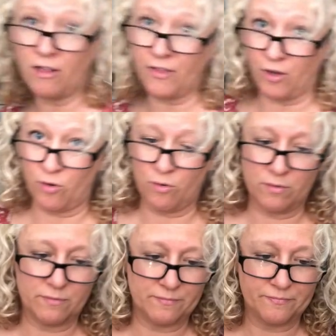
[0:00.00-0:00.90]
though
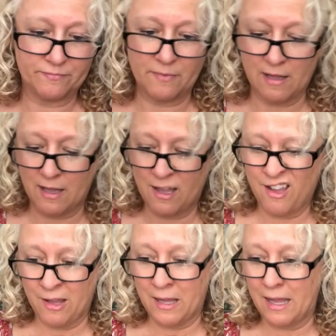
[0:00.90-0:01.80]

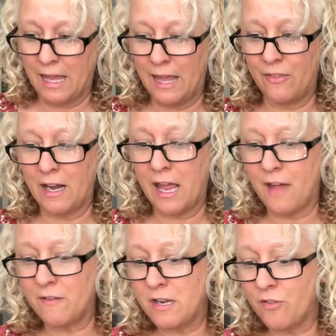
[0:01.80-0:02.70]
and then I
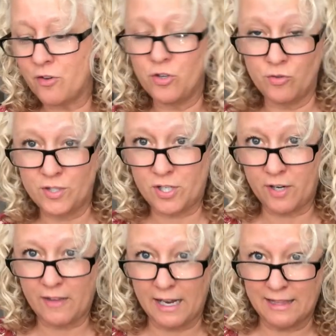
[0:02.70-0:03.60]
have another new
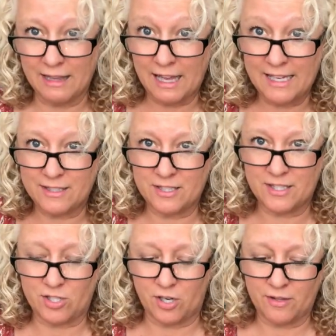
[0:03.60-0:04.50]
start that I'd like to
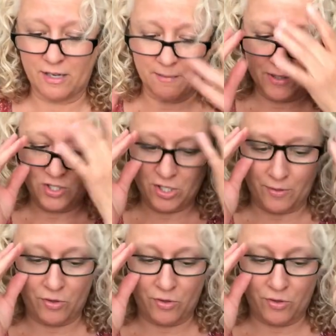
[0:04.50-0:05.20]
start that I'm gonna share with